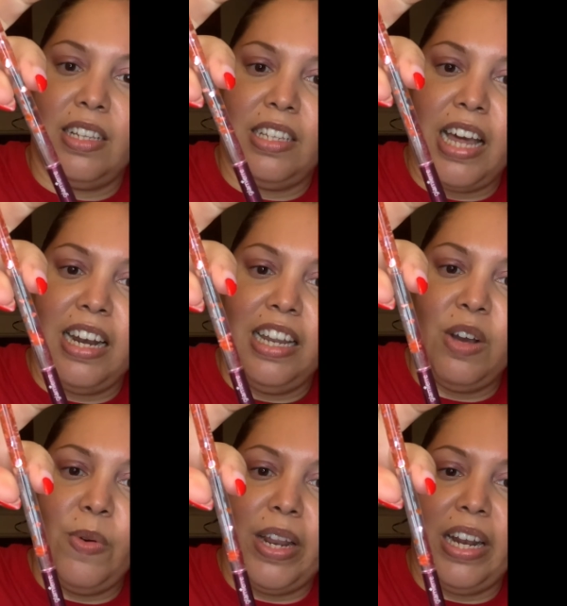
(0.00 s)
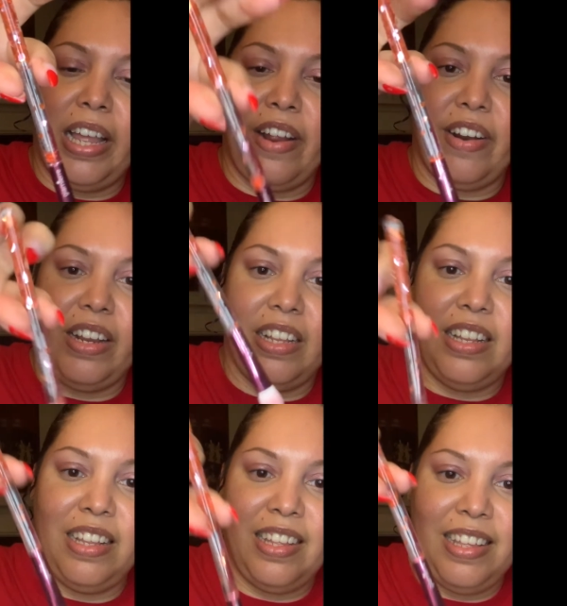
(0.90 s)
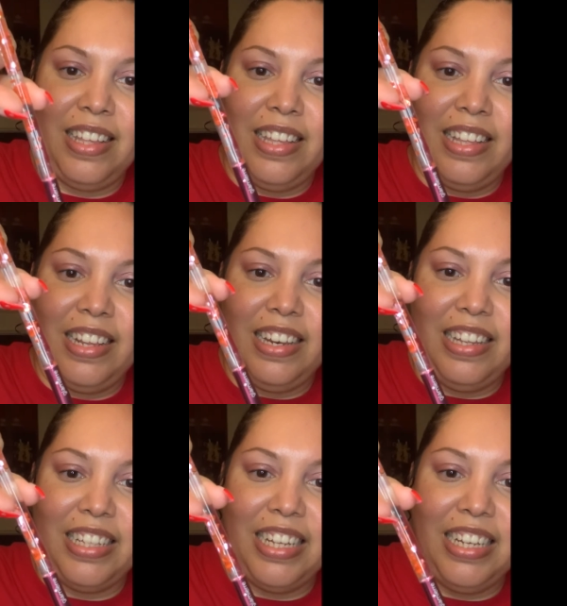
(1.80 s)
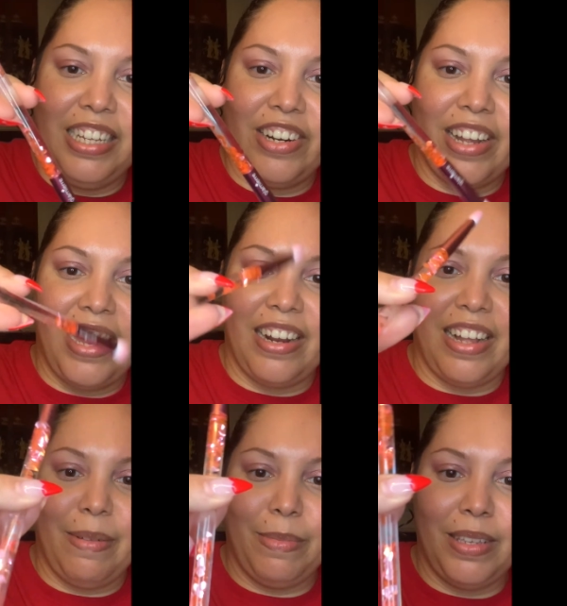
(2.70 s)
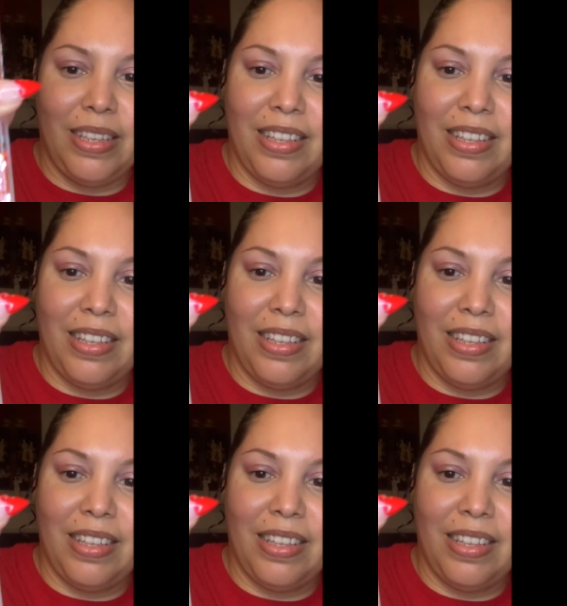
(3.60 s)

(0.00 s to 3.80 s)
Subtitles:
got a liquid in there, and look, the glitter kind of comes.